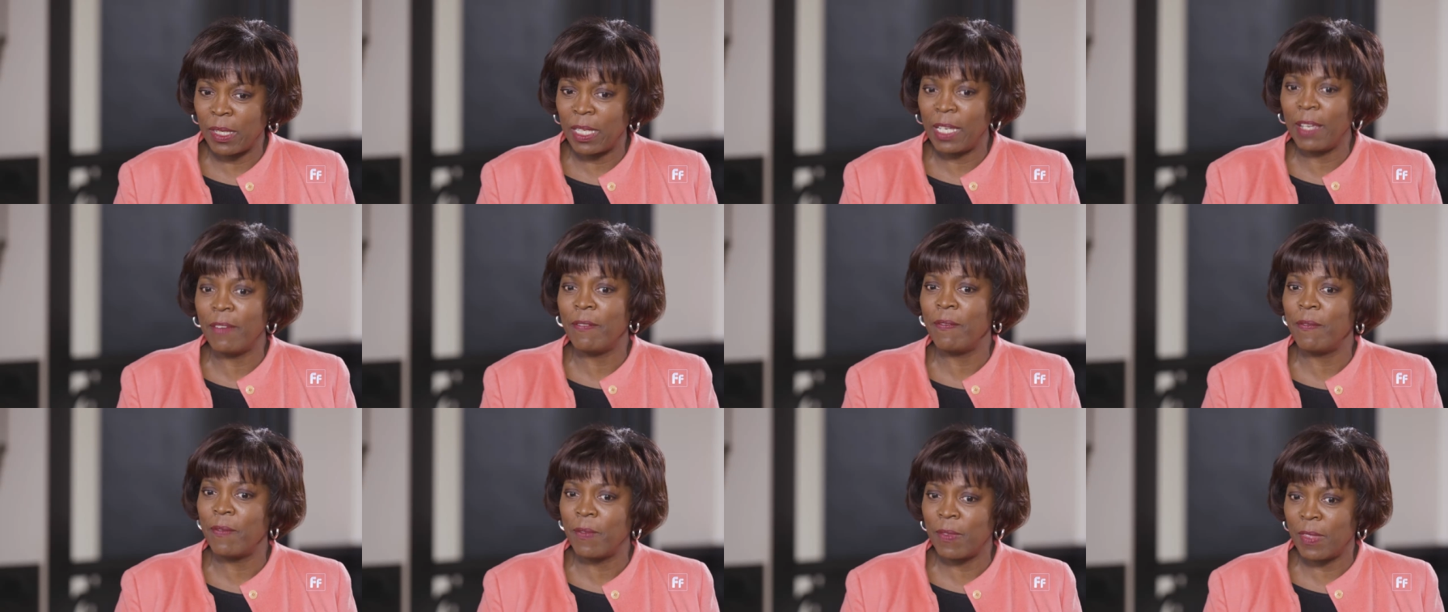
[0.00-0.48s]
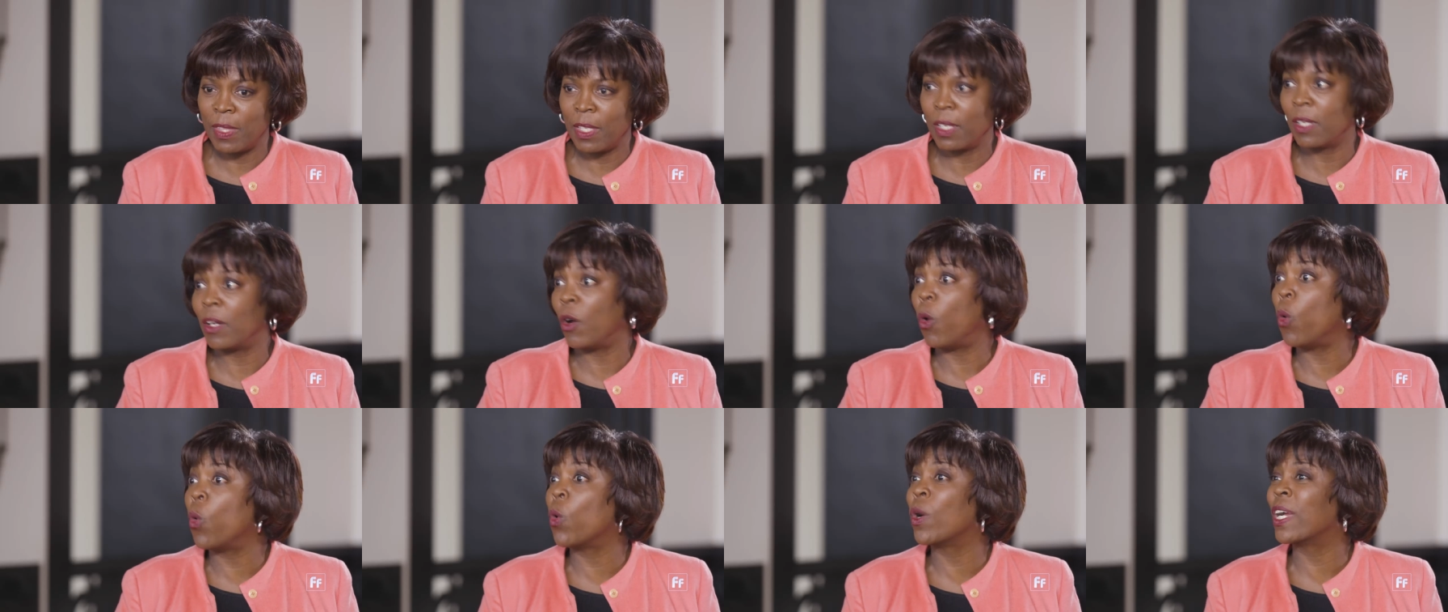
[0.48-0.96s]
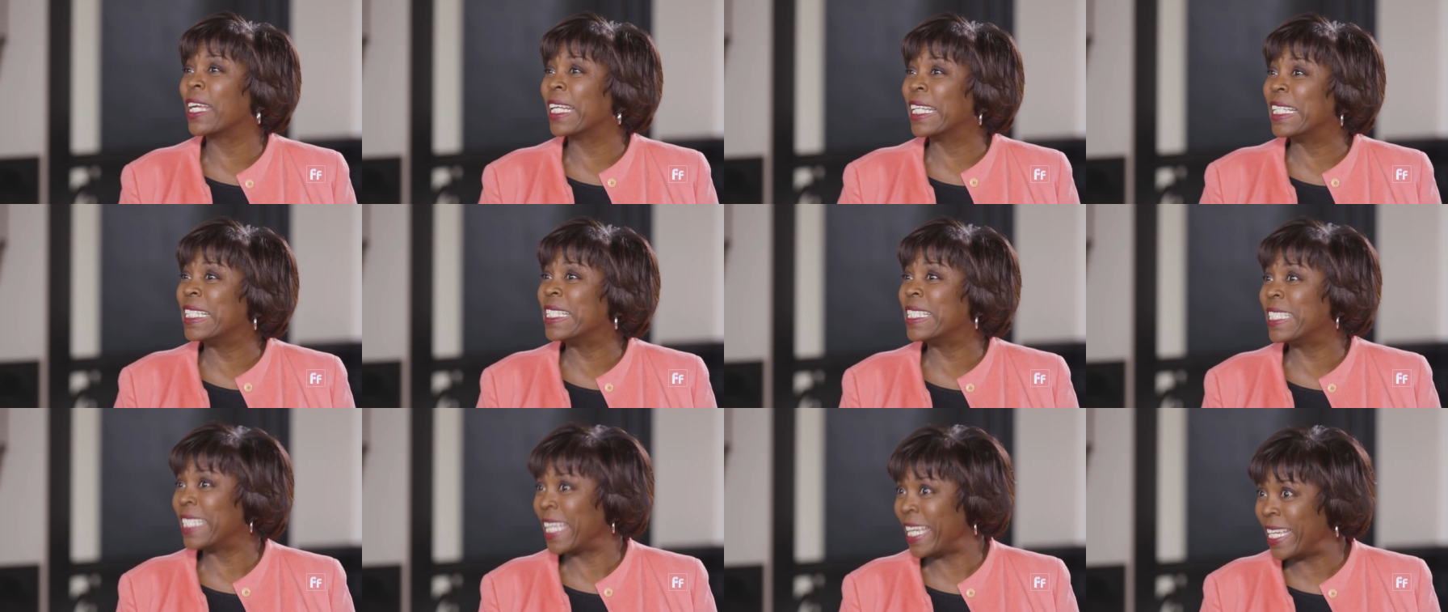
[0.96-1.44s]
give the
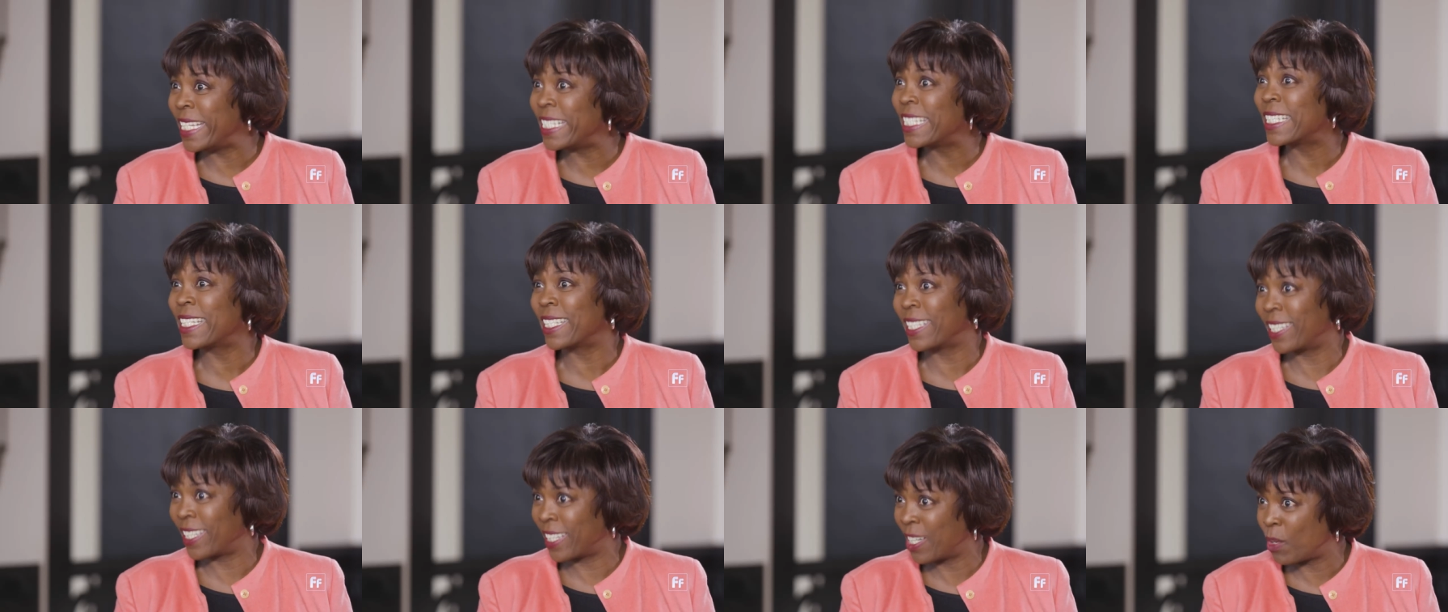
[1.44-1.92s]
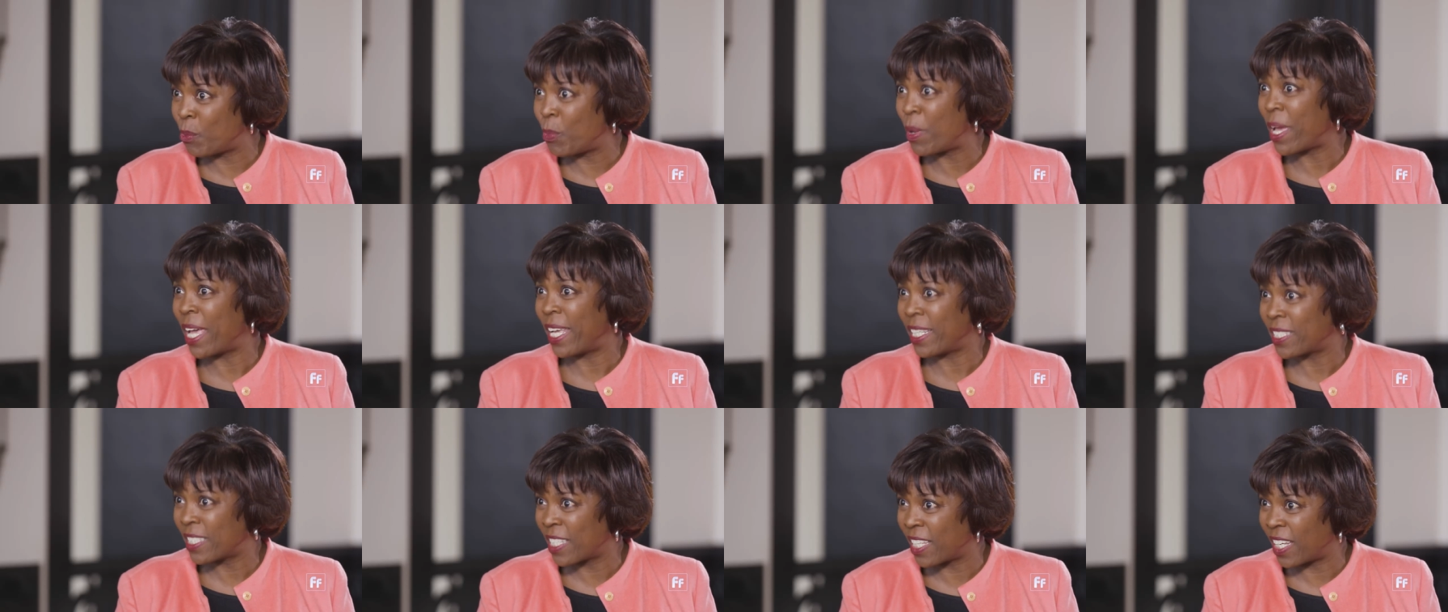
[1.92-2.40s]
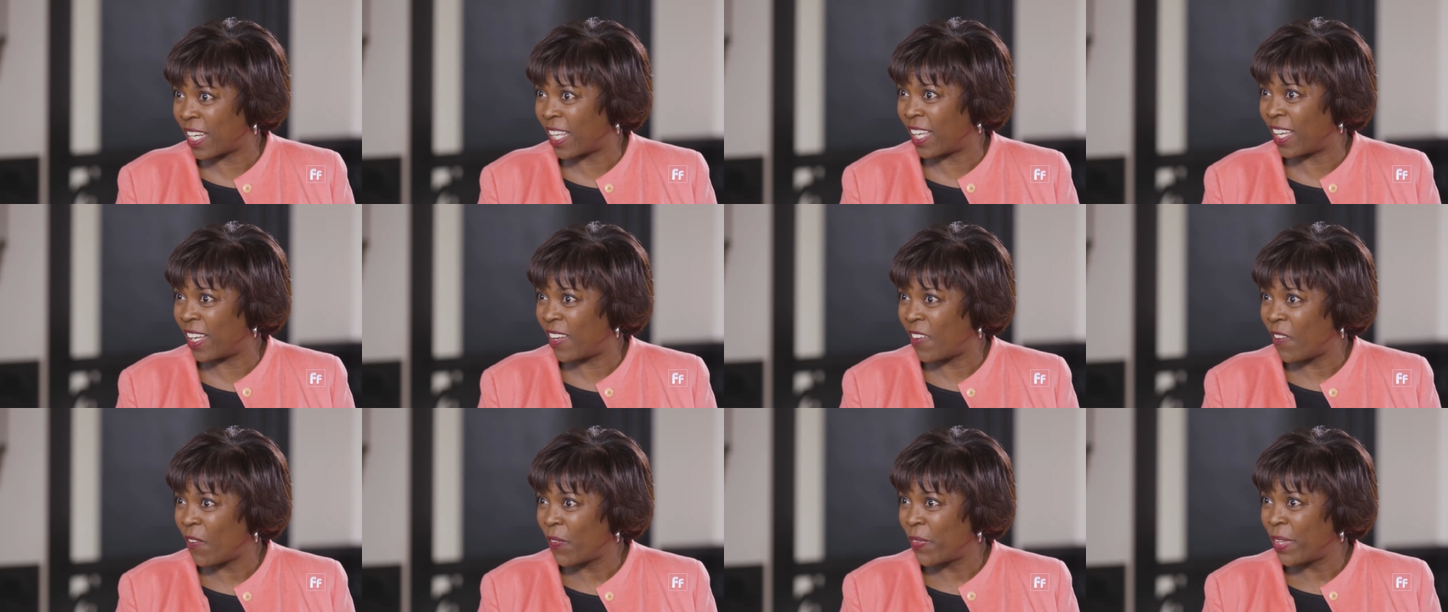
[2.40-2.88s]
organization the capacity